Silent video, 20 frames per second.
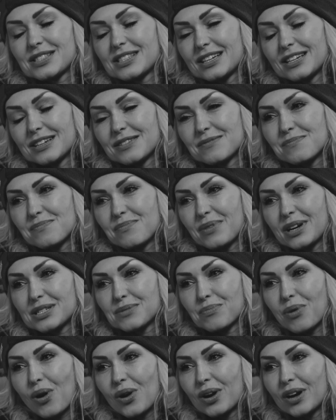the
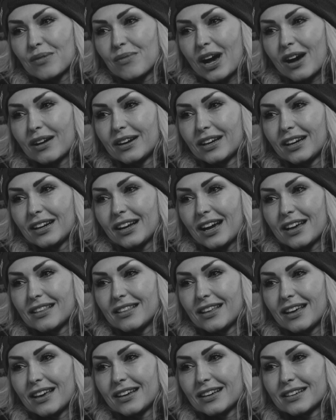best part about it, I
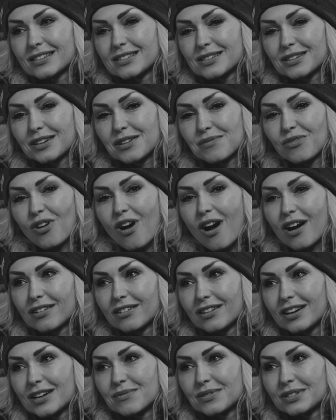think, is the camaraderie